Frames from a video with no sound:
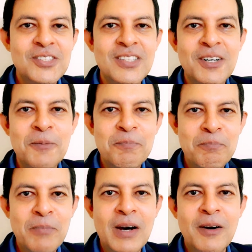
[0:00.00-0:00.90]

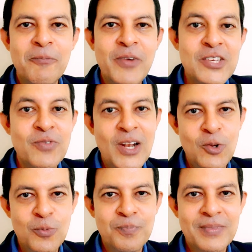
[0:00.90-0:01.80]
the face
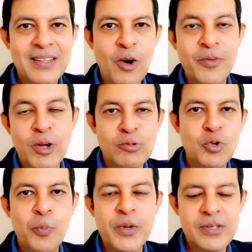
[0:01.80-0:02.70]
value of 1,000
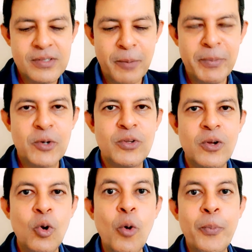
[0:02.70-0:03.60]
rupees compared to the
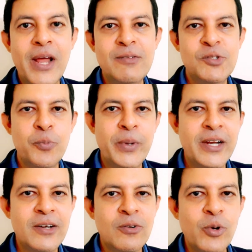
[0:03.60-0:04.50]
low price which you
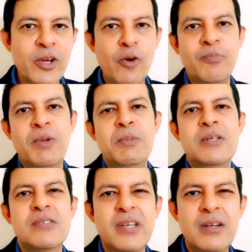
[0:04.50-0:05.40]
paid today of
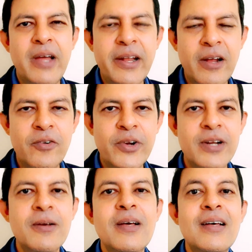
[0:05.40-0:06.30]
maybe say
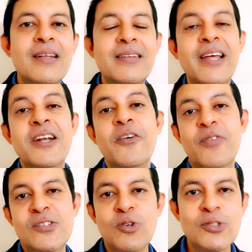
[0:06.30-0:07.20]
900. That
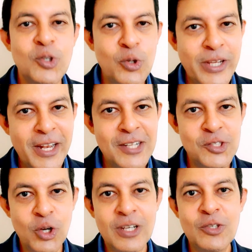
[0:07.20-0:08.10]
difference also you can
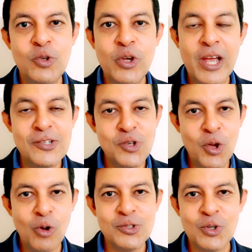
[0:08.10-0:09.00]
enjoy. You enjoy
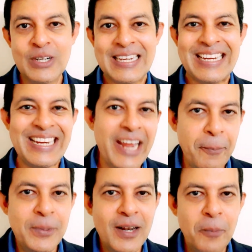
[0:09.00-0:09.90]
also
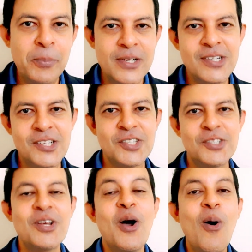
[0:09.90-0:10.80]
capital
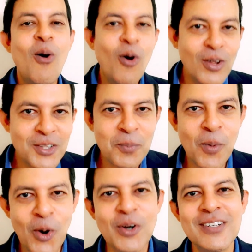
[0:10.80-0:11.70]
appreciation on the
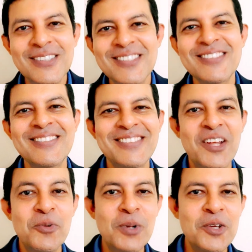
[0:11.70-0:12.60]
bonds.
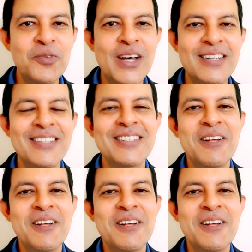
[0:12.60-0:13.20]
Can you believe that?